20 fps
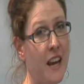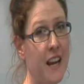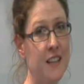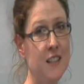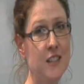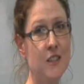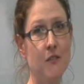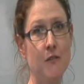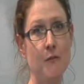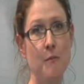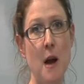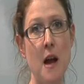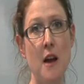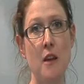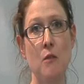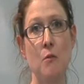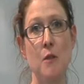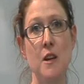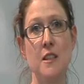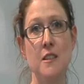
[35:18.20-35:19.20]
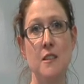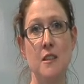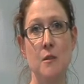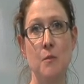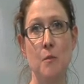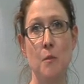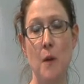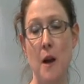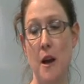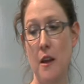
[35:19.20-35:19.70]
kinds of pathways the
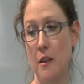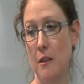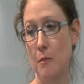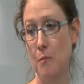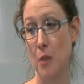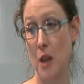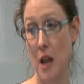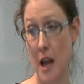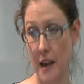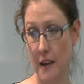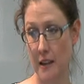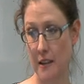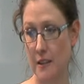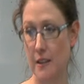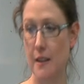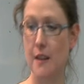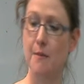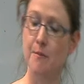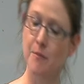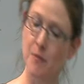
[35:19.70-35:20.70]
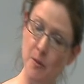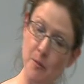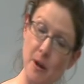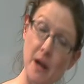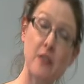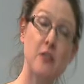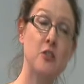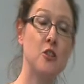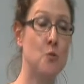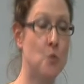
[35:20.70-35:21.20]

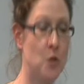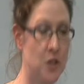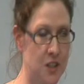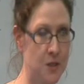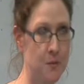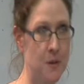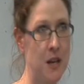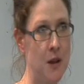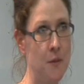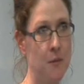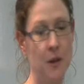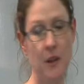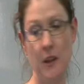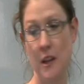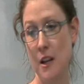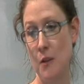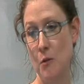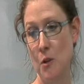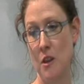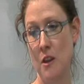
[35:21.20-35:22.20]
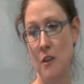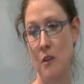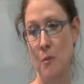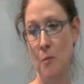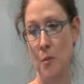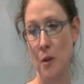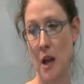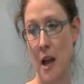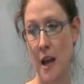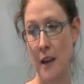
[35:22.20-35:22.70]
pathogen wants to manipulate within the
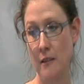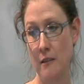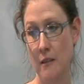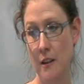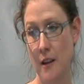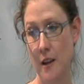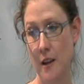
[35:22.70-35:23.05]
plant.